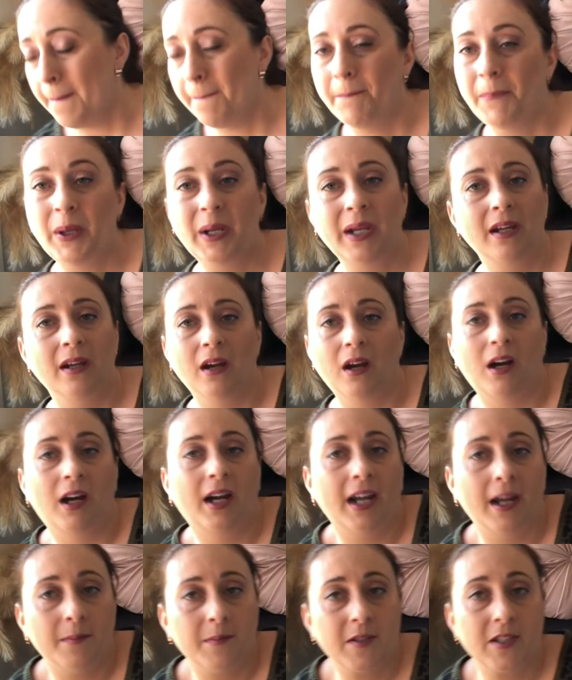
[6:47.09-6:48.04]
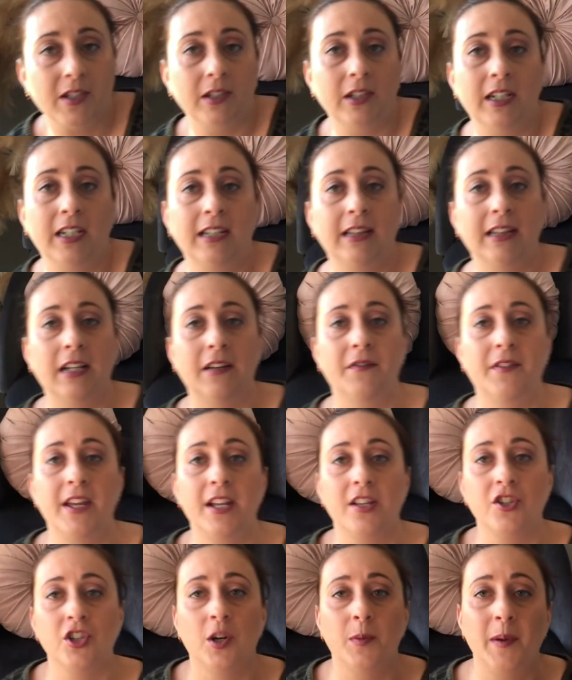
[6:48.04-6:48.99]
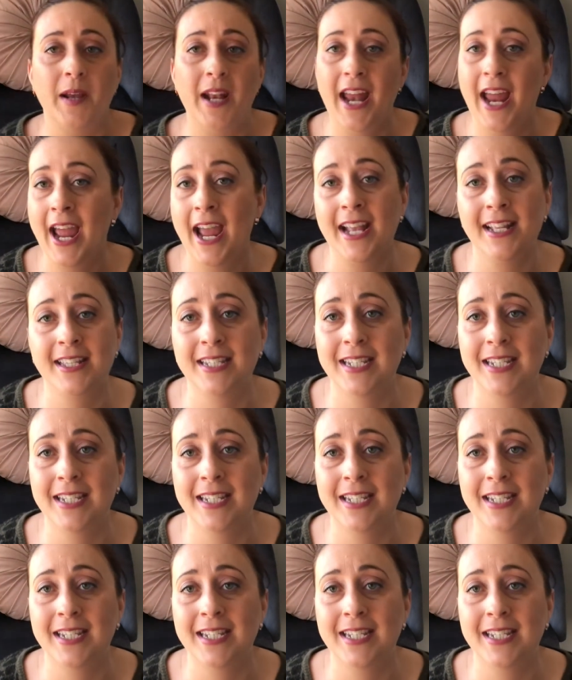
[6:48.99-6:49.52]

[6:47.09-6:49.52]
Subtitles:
but I absolutely love that top and had